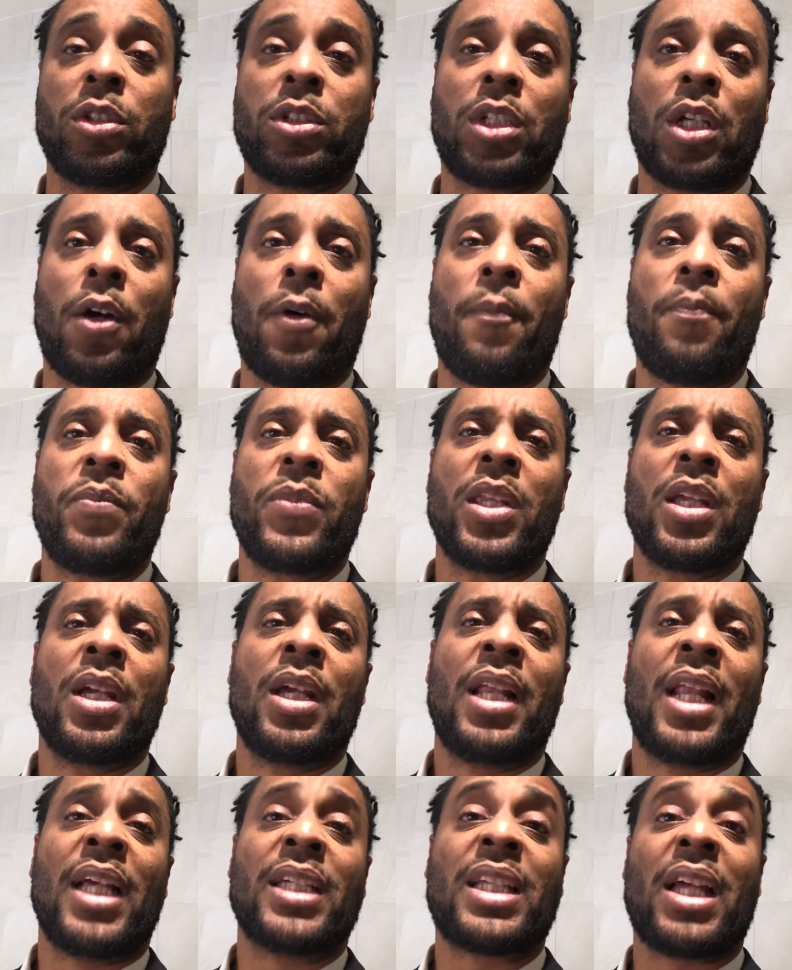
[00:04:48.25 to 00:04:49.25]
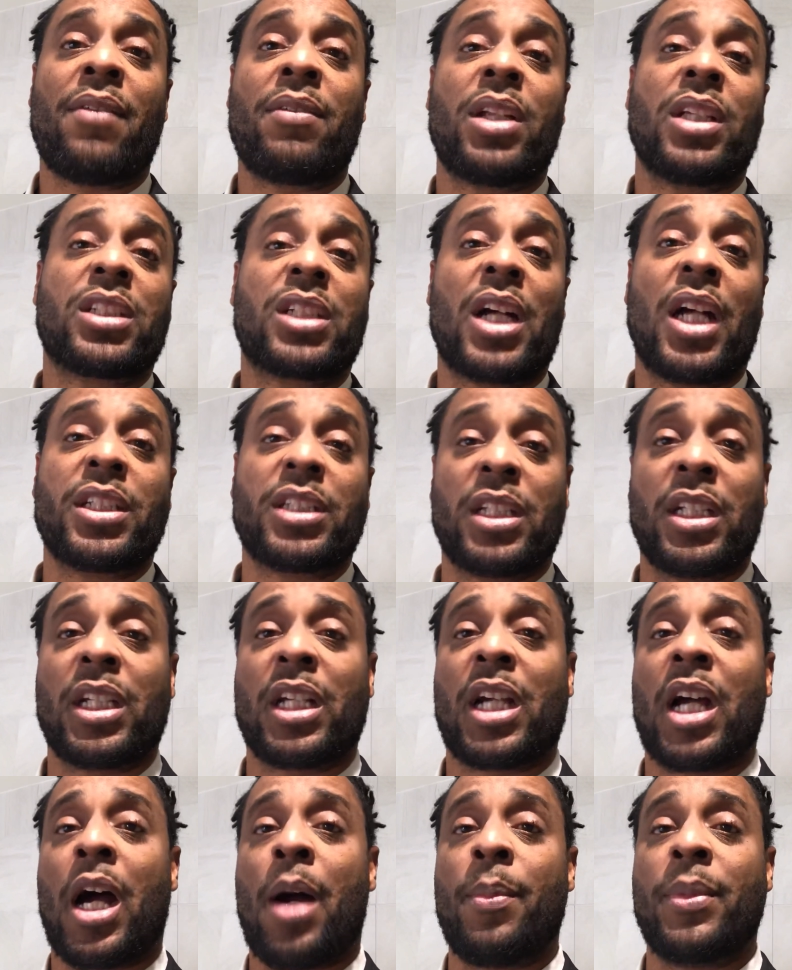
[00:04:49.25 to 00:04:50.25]
So let's have a discussion in the
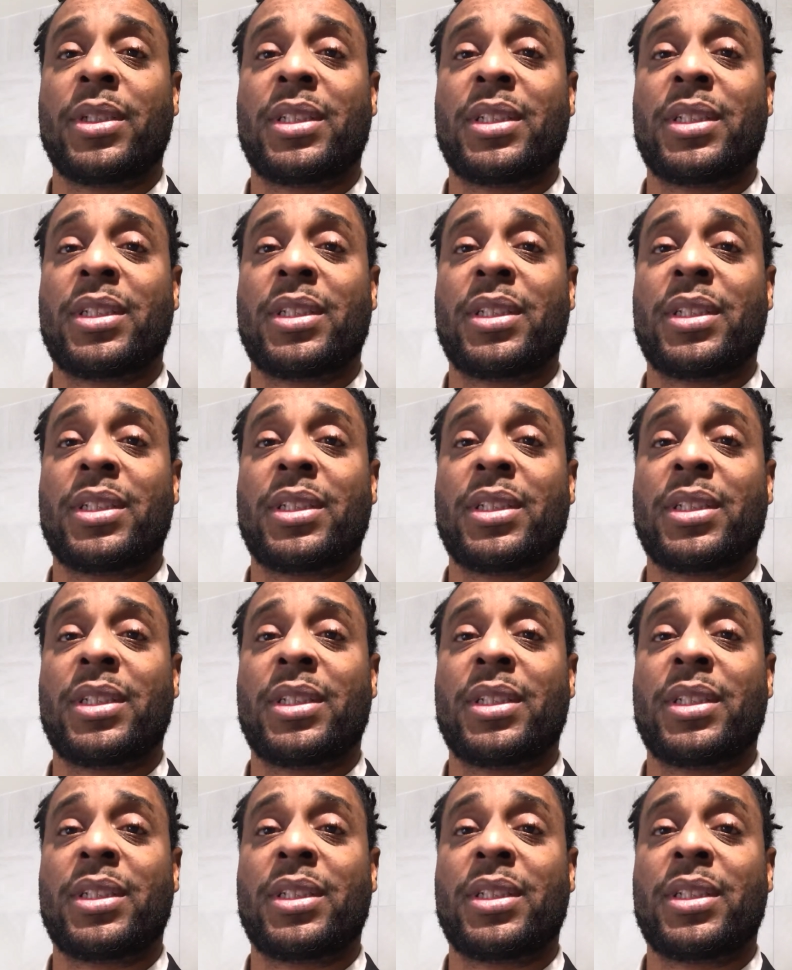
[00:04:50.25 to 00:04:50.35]
comment